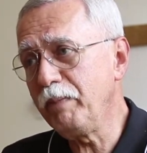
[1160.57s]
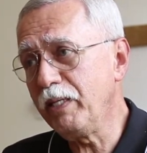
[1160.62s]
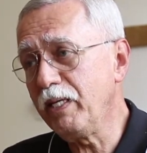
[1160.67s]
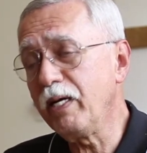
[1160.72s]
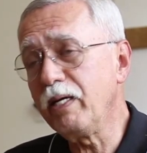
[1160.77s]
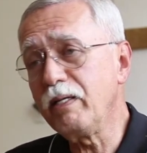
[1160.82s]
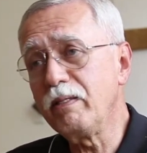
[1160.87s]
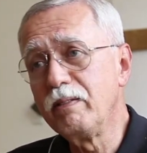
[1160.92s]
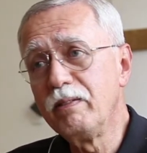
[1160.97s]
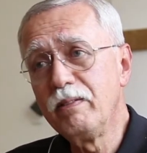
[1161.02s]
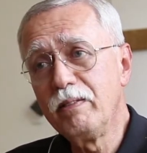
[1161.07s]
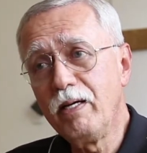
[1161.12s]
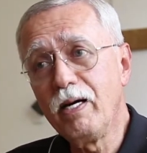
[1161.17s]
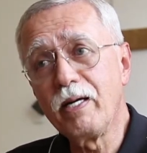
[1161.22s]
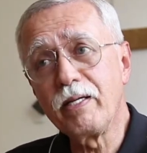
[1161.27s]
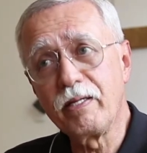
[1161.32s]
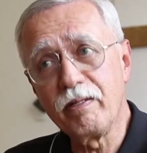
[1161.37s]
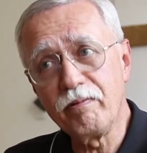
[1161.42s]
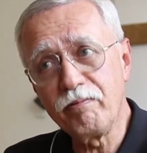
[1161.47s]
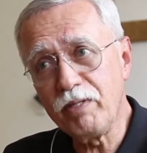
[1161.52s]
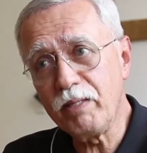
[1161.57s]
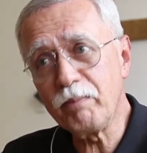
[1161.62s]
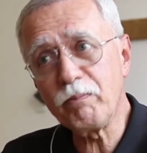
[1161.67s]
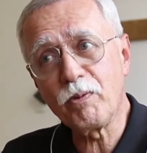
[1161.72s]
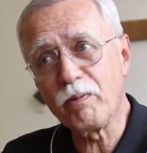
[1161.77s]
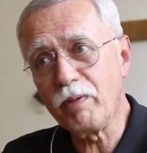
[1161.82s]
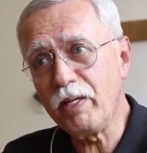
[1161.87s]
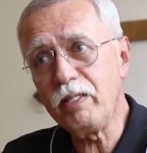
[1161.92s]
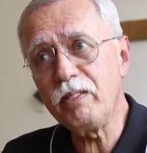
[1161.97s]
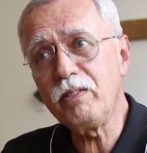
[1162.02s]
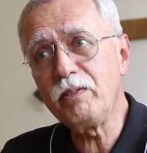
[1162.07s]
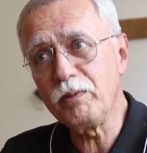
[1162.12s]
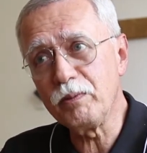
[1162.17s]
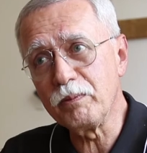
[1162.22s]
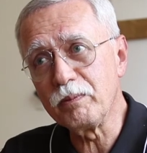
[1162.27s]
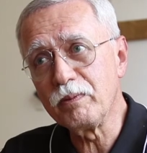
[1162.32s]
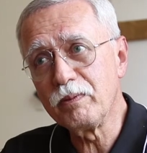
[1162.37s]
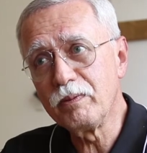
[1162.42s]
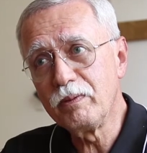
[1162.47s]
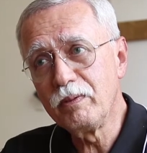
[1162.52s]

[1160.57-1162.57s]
and I give them credit too.